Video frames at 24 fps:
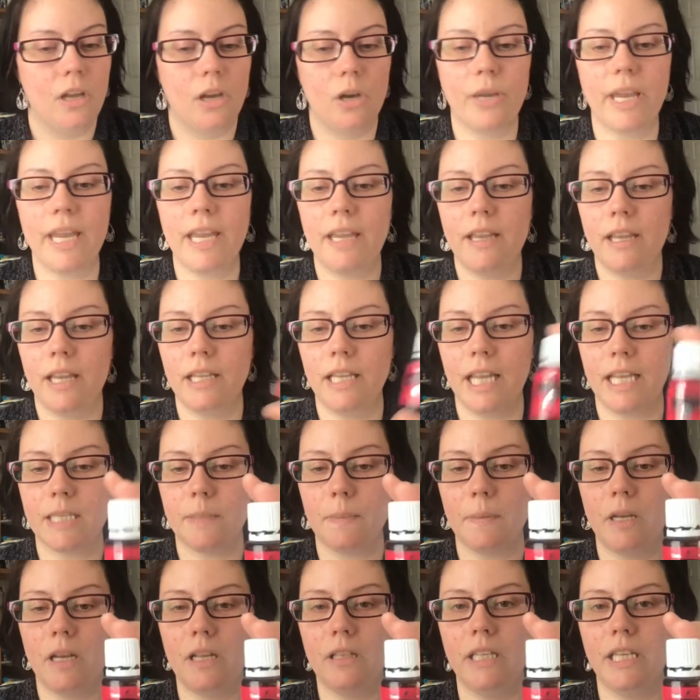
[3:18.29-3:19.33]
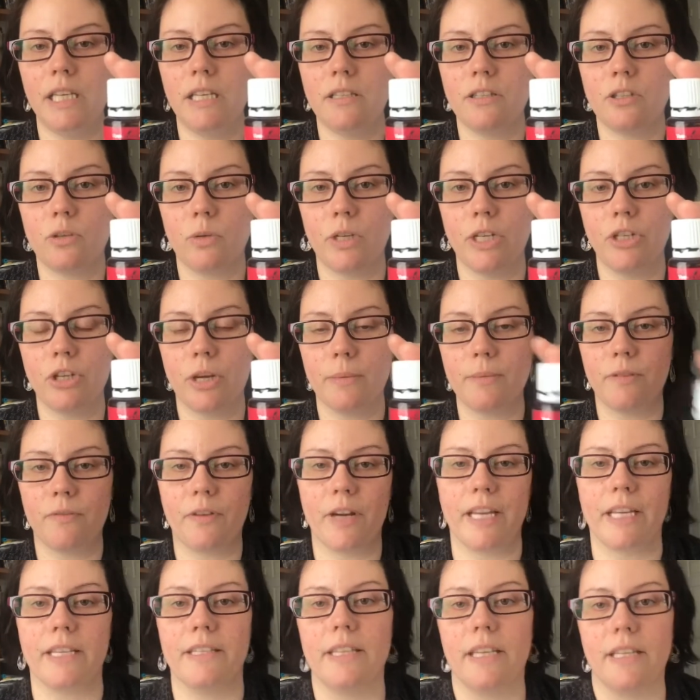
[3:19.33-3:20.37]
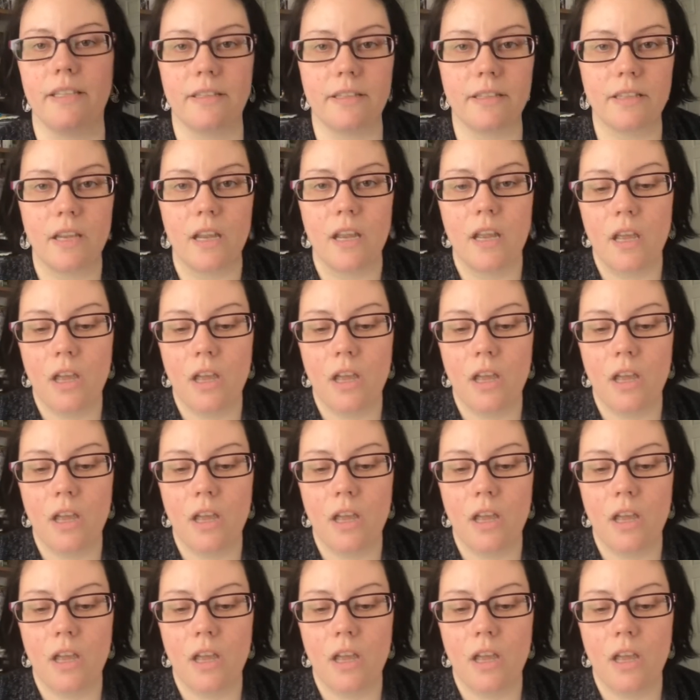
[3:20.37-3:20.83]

Okay, and last but not least, 20 drops of frankincense.